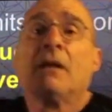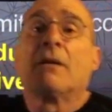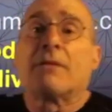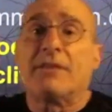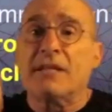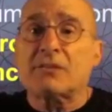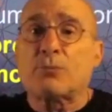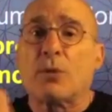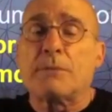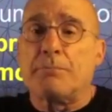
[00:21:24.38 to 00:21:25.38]
this
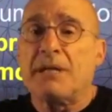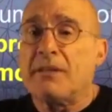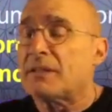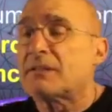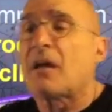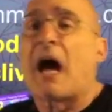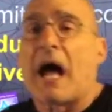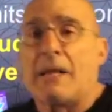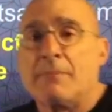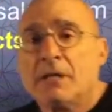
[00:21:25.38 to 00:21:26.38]
would be the
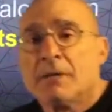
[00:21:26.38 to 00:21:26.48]
time.